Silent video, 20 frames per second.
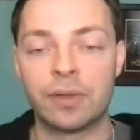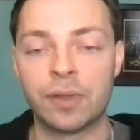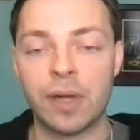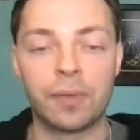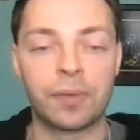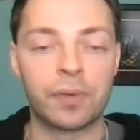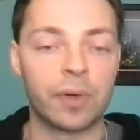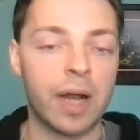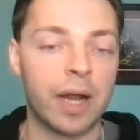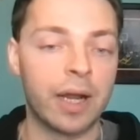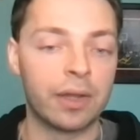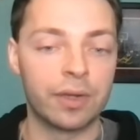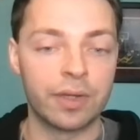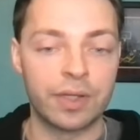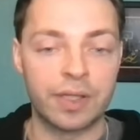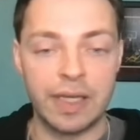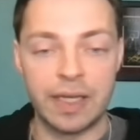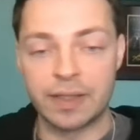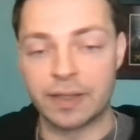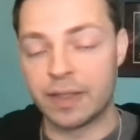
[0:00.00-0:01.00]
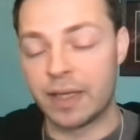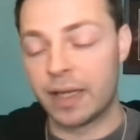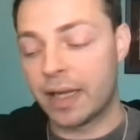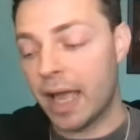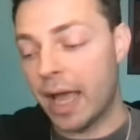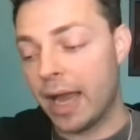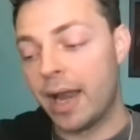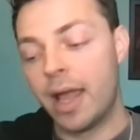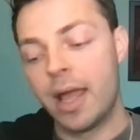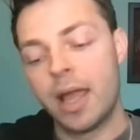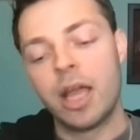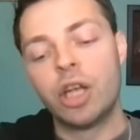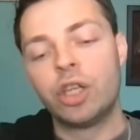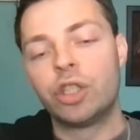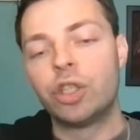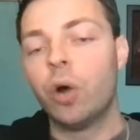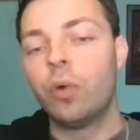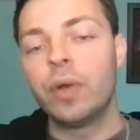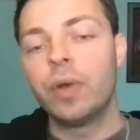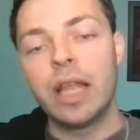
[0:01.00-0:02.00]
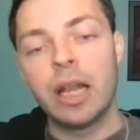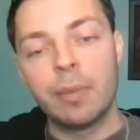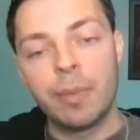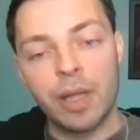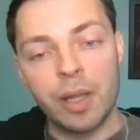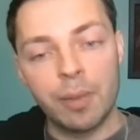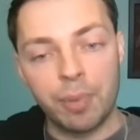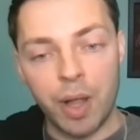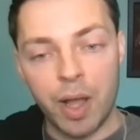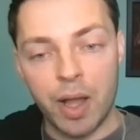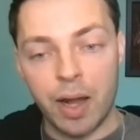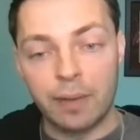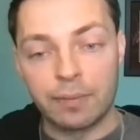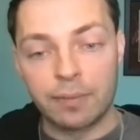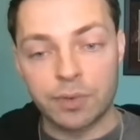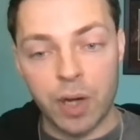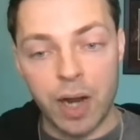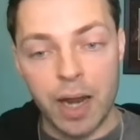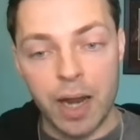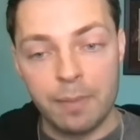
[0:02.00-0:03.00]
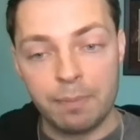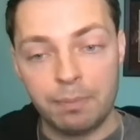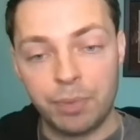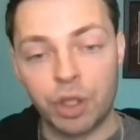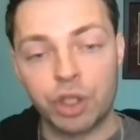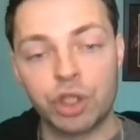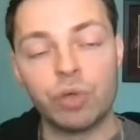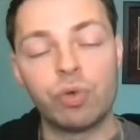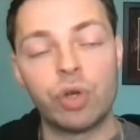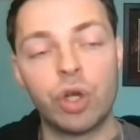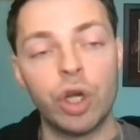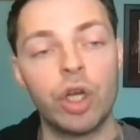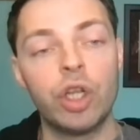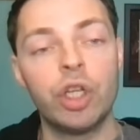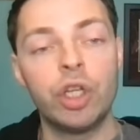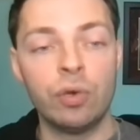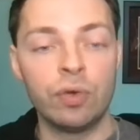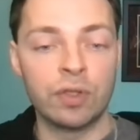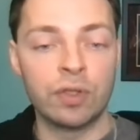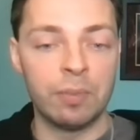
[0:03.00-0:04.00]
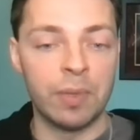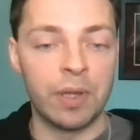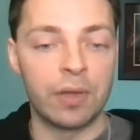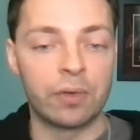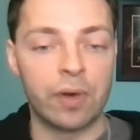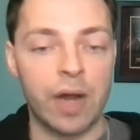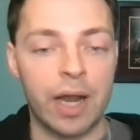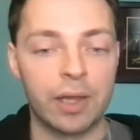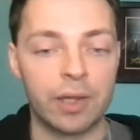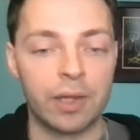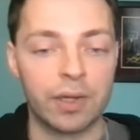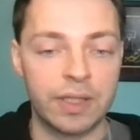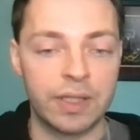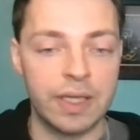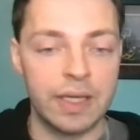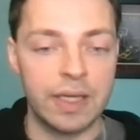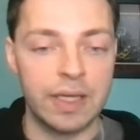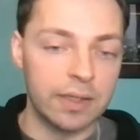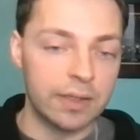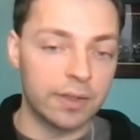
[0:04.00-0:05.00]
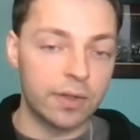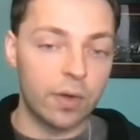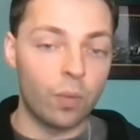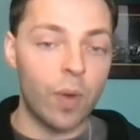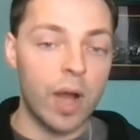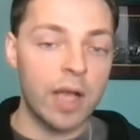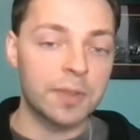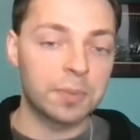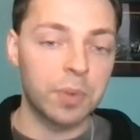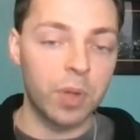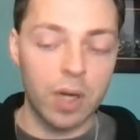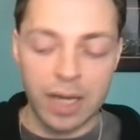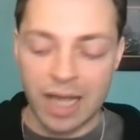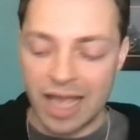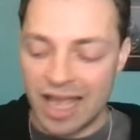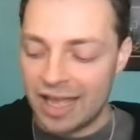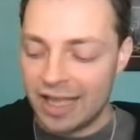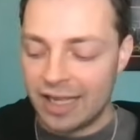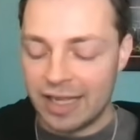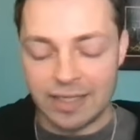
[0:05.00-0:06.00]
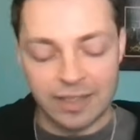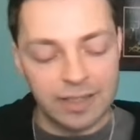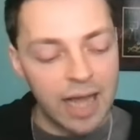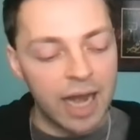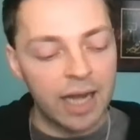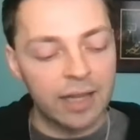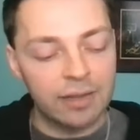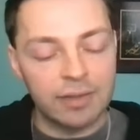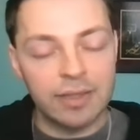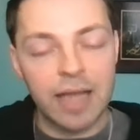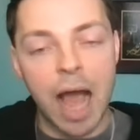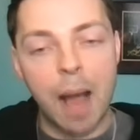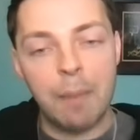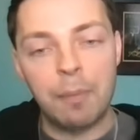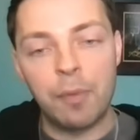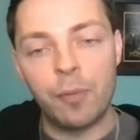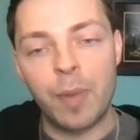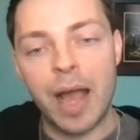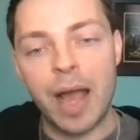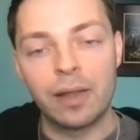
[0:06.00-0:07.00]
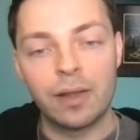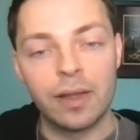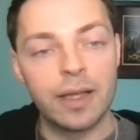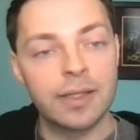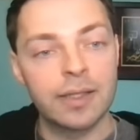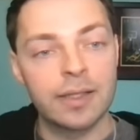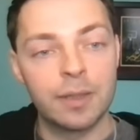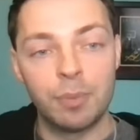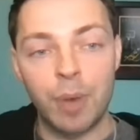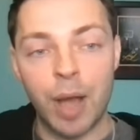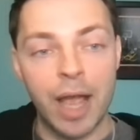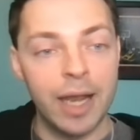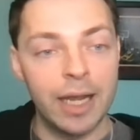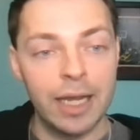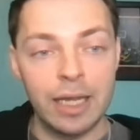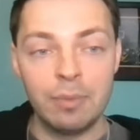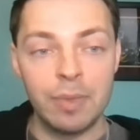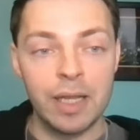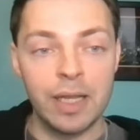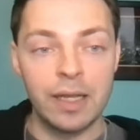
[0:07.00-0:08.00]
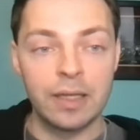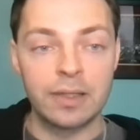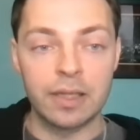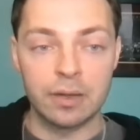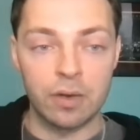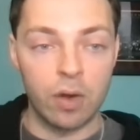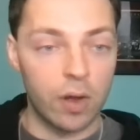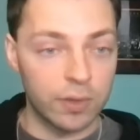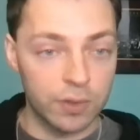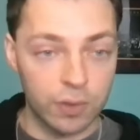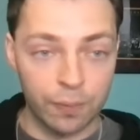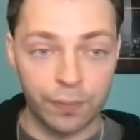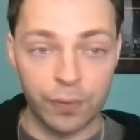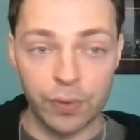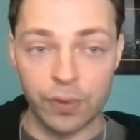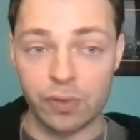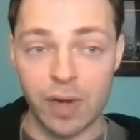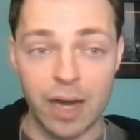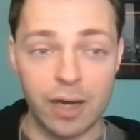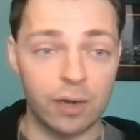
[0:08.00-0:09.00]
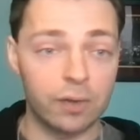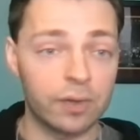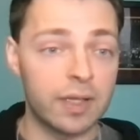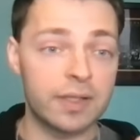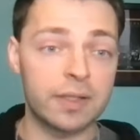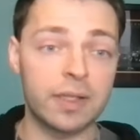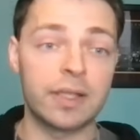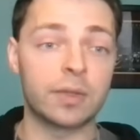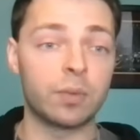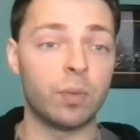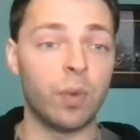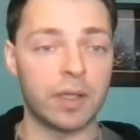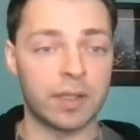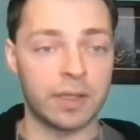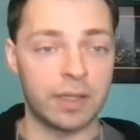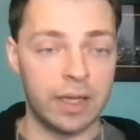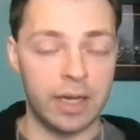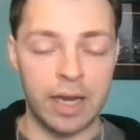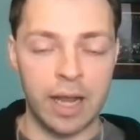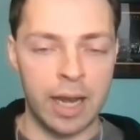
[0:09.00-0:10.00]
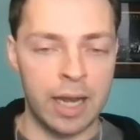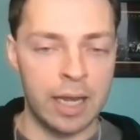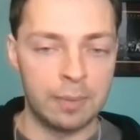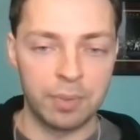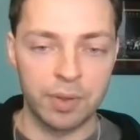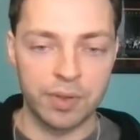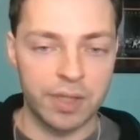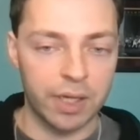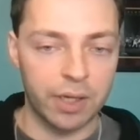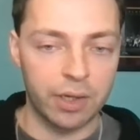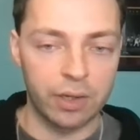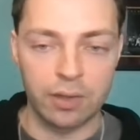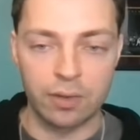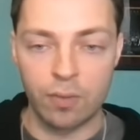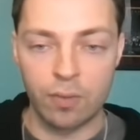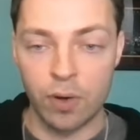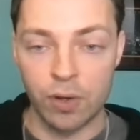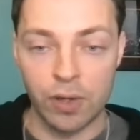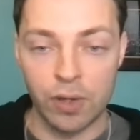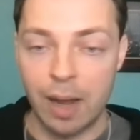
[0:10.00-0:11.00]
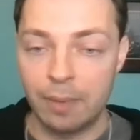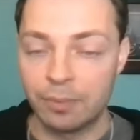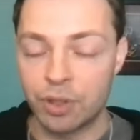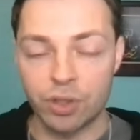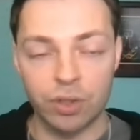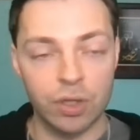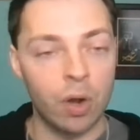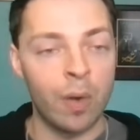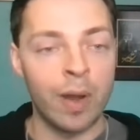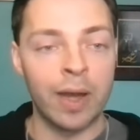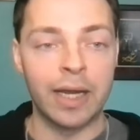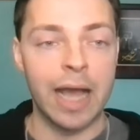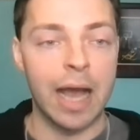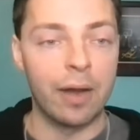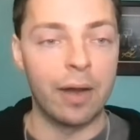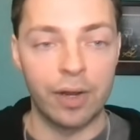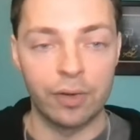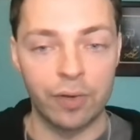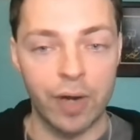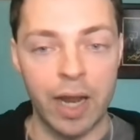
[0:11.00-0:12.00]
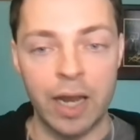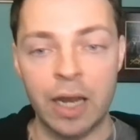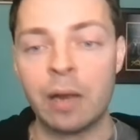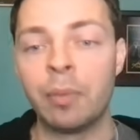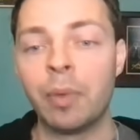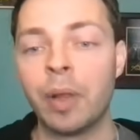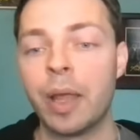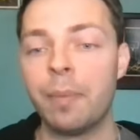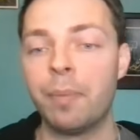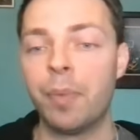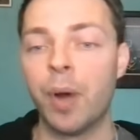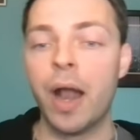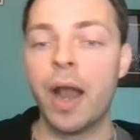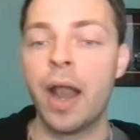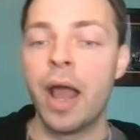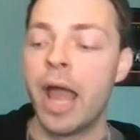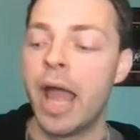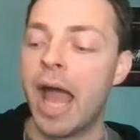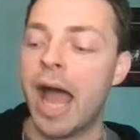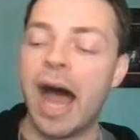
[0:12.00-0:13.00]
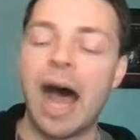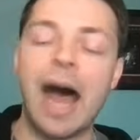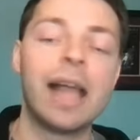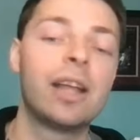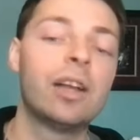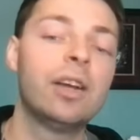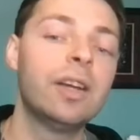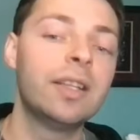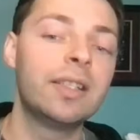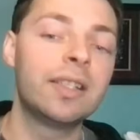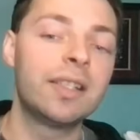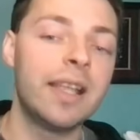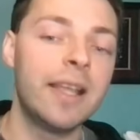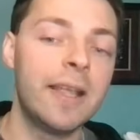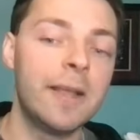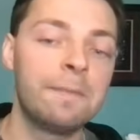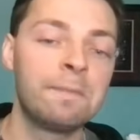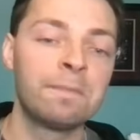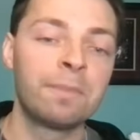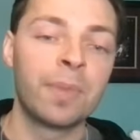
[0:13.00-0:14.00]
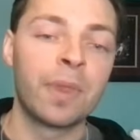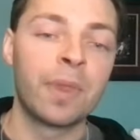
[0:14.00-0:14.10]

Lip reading: throughout the regular season. Again, don't need him in the playoffs, right? But you could use him in the regular season. So Westbrook, he's not at the top of my list by any means. And also for the record, this list wasn't in any particular order. I'm just going down it randomly. But I could see